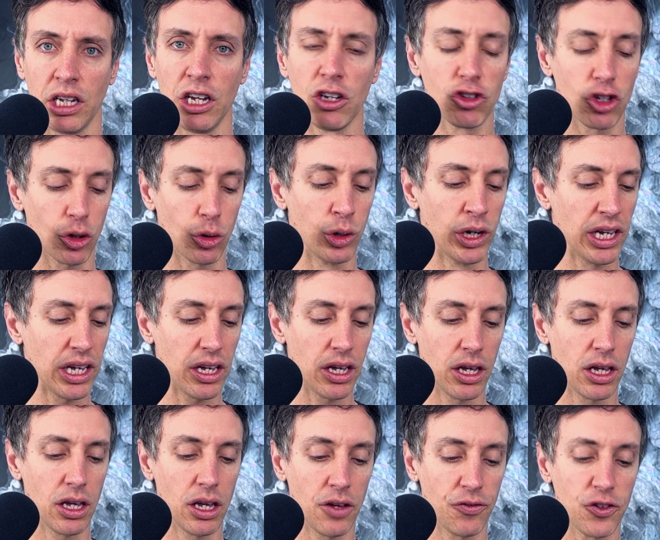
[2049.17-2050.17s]
So
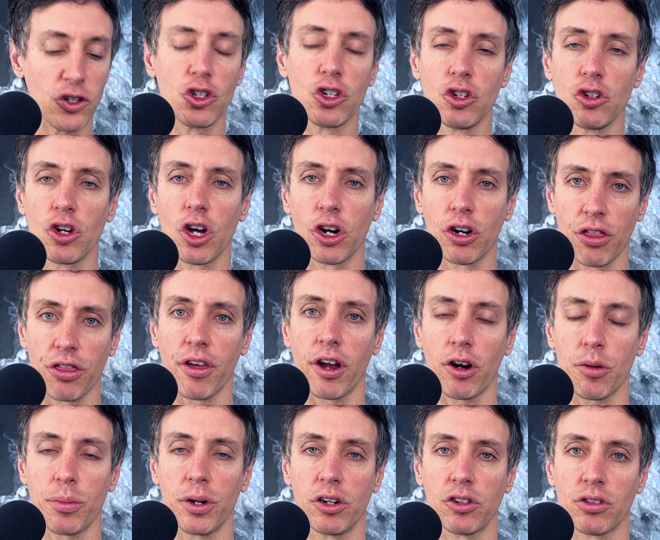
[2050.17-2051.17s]
if you do go to
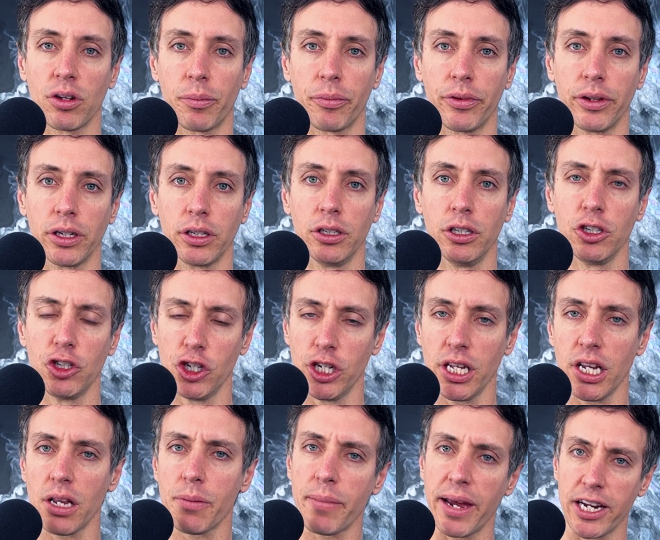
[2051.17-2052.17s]
therapy or something, you
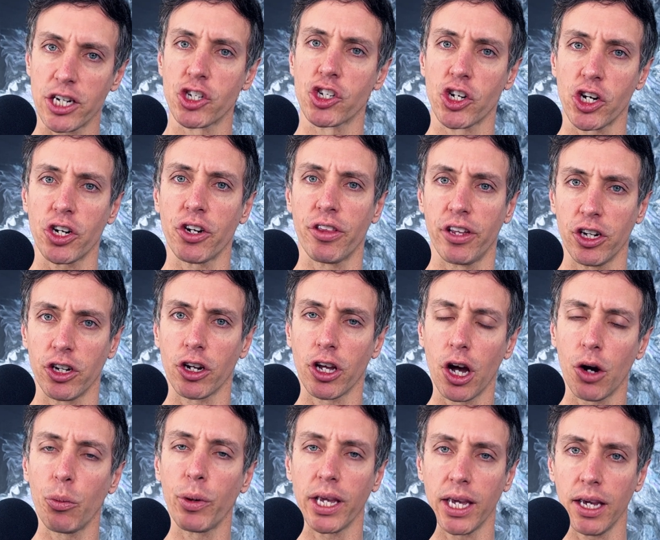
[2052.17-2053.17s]
need to make sure that you're
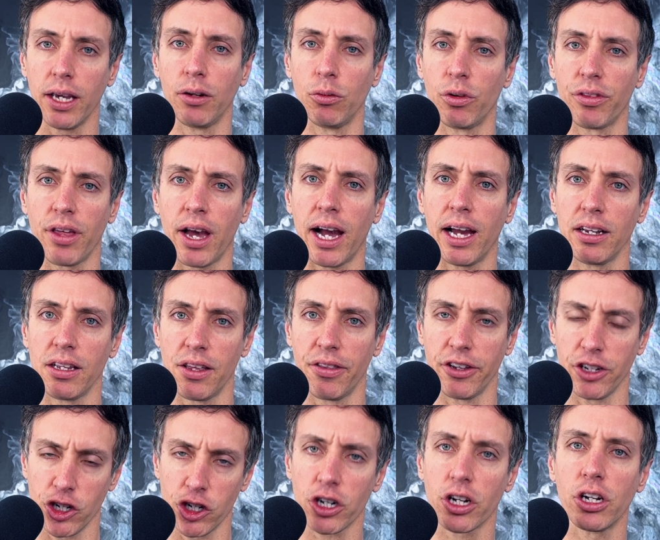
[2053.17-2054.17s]
going in with the idea that
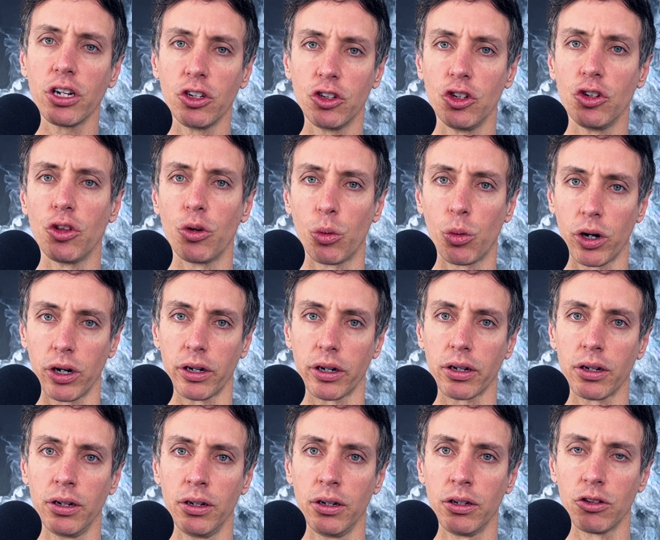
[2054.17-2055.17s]
you're going to do the
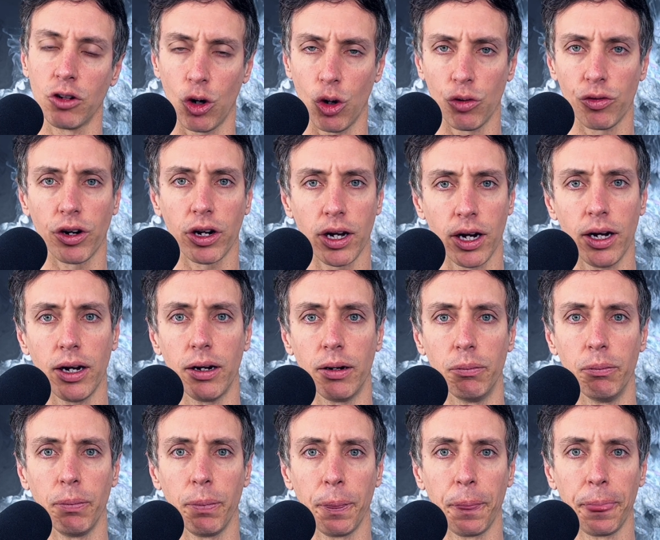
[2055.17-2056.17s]
work to
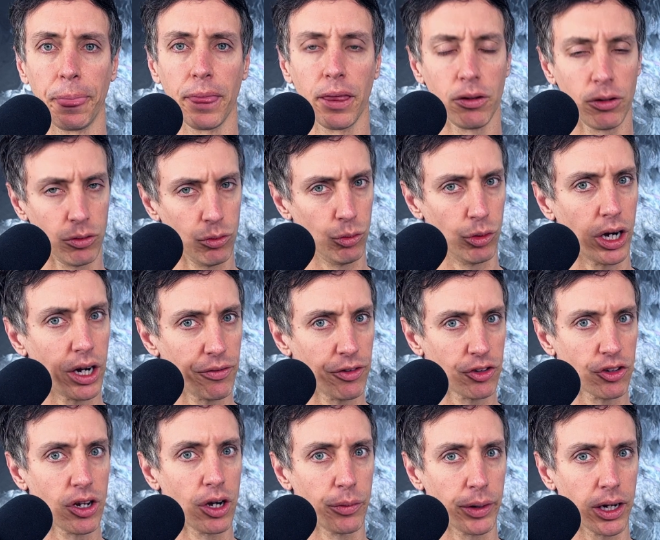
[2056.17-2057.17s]
overcome
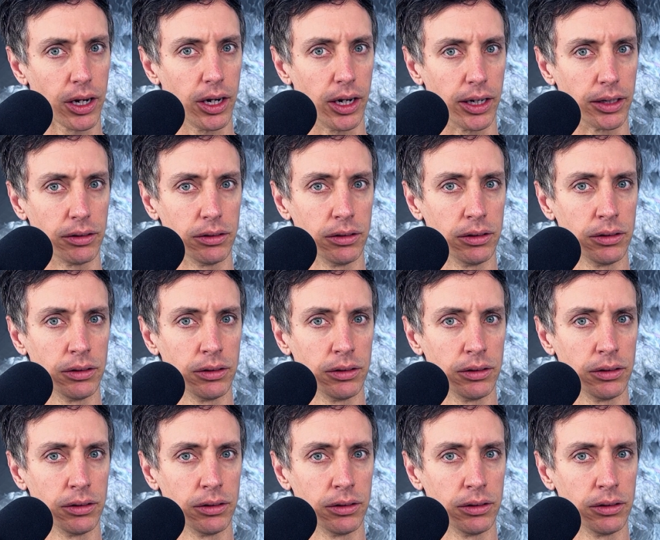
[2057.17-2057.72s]
whatever's going on.